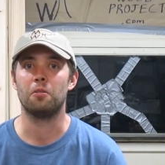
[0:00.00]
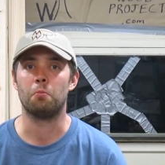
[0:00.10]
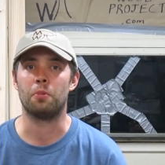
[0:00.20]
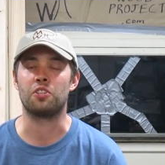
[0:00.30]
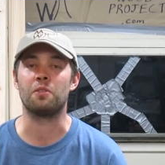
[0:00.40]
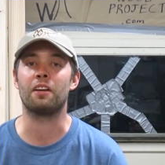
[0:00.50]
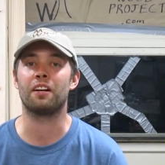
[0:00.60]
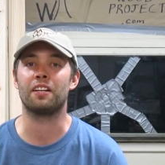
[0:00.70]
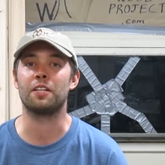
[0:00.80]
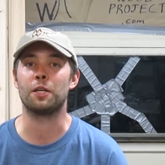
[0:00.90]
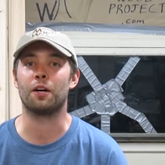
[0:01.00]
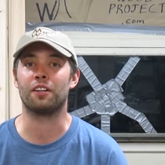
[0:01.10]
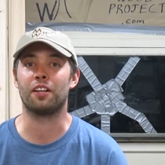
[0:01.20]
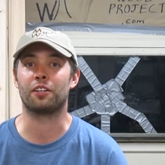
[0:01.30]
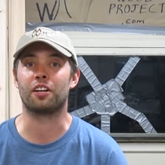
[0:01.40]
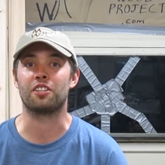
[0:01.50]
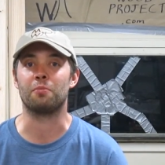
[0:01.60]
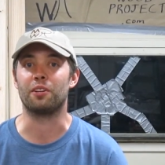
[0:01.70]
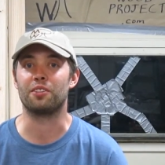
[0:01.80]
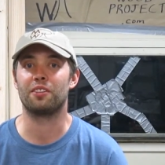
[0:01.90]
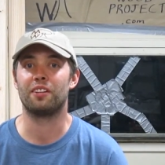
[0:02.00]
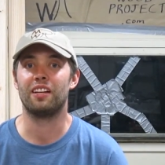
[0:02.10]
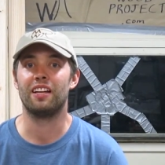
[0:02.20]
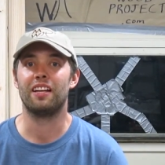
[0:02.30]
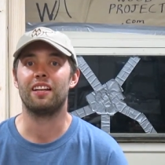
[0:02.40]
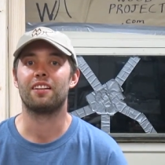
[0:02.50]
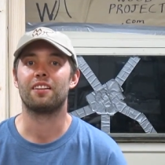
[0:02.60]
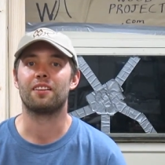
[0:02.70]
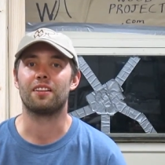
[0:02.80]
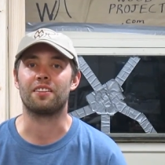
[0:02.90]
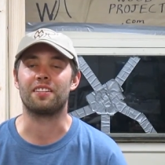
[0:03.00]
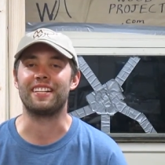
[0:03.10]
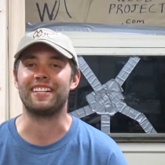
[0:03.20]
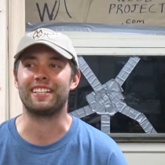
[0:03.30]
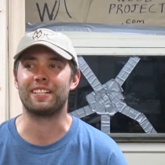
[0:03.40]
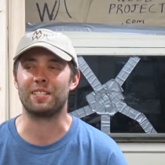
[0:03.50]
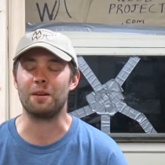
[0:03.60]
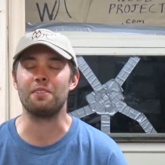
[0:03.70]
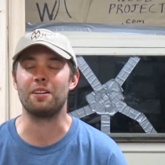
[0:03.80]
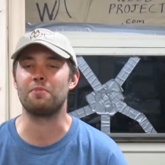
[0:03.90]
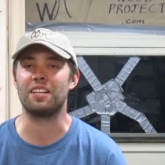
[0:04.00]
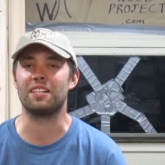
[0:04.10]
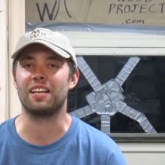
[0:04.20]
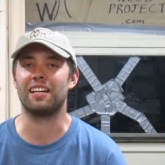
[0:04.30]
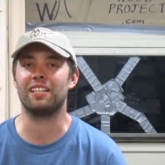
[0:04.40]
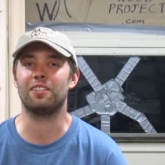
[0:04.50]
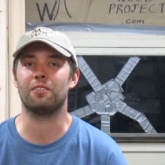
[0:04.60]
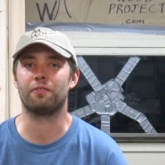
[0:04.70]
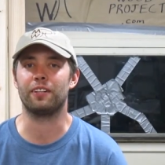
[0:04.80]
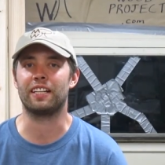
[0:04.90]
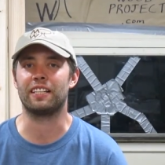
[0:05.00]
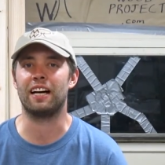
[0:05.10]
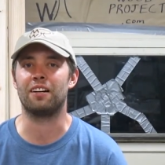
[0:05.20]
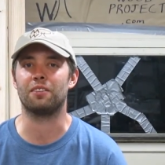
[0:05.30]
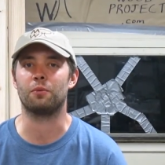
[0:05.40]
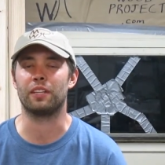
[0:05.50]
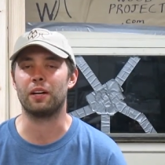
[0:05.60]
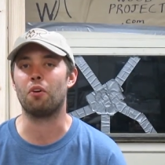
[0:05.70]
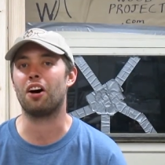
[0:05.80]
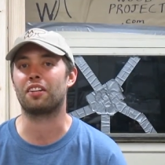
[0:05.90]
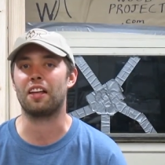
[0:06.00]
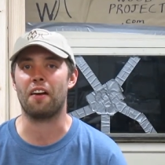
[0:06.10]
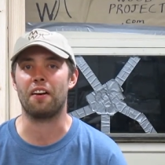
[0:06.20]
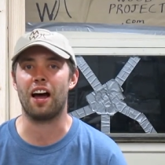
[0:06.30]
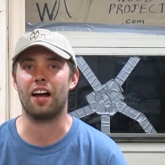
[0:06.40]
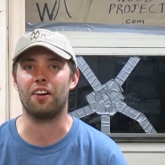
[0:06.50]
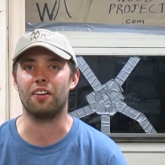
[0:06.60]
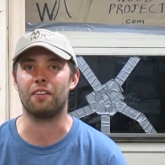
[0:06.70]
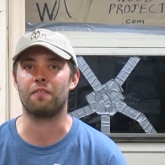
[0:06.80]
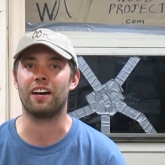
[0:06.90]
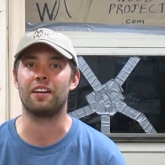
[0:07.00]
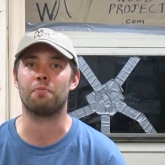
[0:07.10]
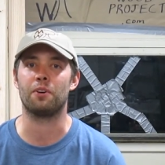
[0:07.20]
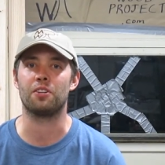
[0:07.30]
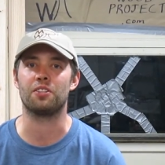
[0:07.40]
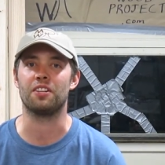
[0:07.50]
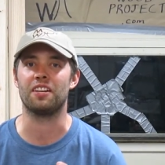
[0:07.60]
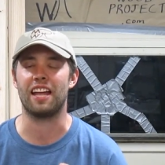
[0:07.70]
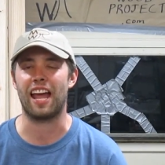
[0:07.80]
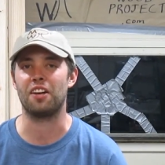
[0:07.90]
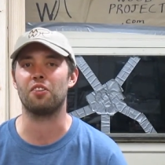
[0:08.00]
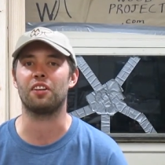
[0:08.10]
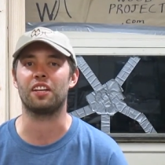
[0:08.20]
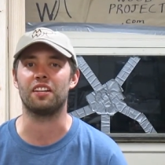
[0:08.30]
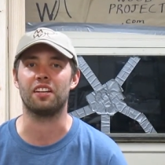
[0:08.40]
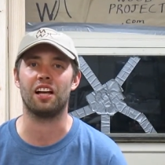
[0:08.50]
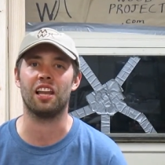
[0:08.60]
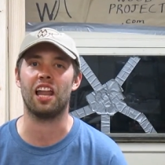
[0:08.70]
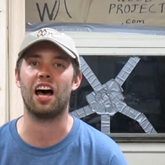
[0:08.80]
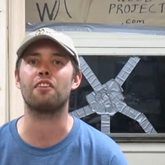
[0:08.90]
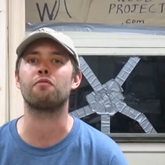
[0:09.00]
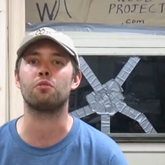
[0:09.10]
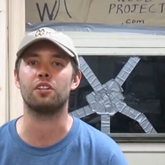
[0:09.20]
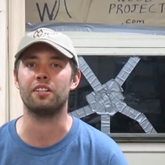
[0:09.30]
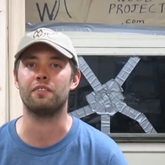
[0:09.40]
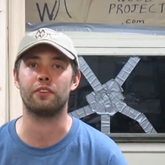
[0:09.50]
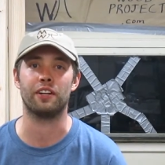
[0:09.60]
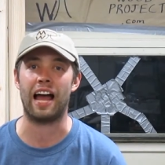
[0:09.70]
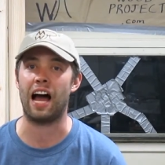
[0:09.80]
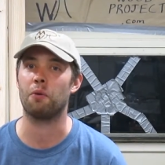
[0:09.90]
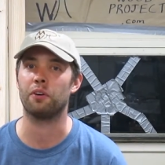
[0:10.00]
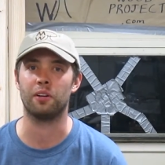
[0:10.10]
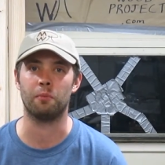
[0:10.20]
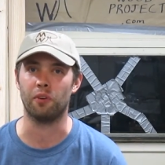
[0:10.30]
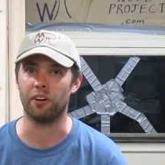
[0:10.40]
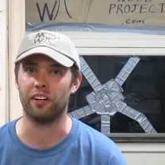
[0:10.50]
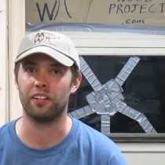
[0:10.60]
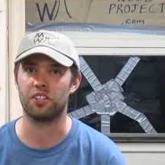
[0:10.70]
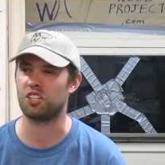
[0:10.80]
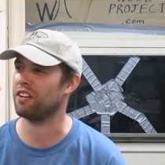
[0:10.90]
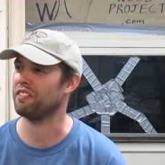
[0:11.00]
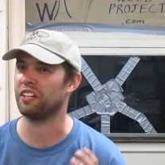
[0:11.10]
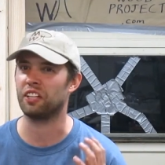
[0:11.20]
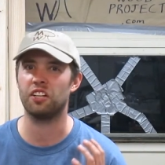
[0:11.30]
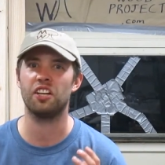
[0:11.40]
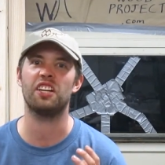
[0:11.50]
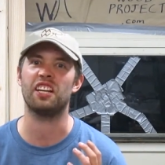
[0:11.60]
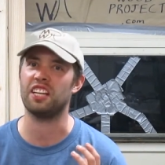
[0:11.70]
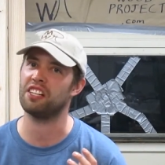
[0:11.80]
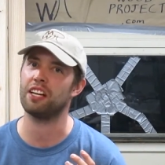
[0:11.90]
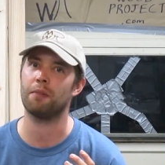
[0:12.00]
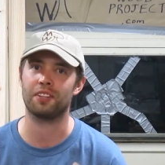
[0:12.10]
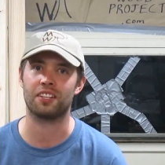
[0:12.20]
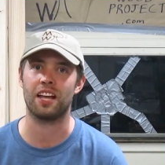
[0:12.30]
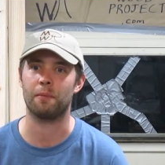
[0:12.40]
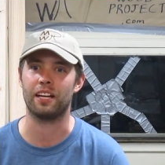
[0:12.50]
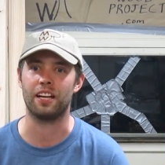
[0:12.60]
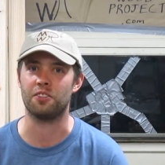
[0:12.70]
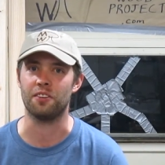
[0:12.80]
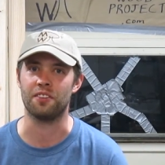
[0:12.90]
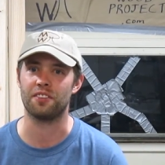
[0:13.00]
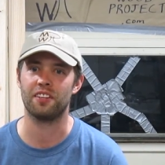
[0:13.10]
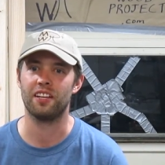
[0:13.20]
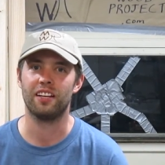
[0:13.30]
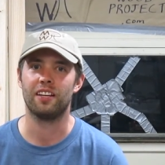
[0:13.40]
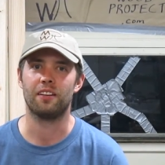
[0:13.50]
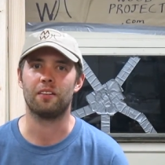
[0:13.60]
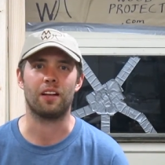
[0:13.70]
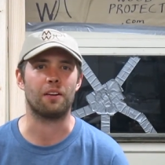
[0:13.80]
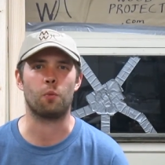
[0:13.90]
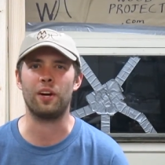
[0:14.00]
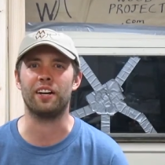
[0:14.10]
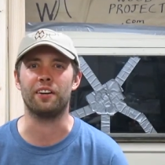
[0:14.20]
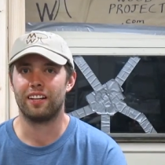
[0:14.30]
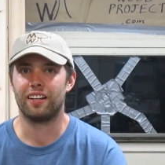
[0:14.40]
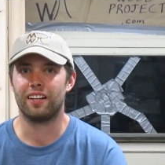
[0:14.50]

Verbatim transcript: but she made it easier on the other customers. You see, some of them tend to get a little freaked out when they walk down an aisle and find a person handling a lot of wood for an hour or more, just giving it a good in-depth examinations. Weird.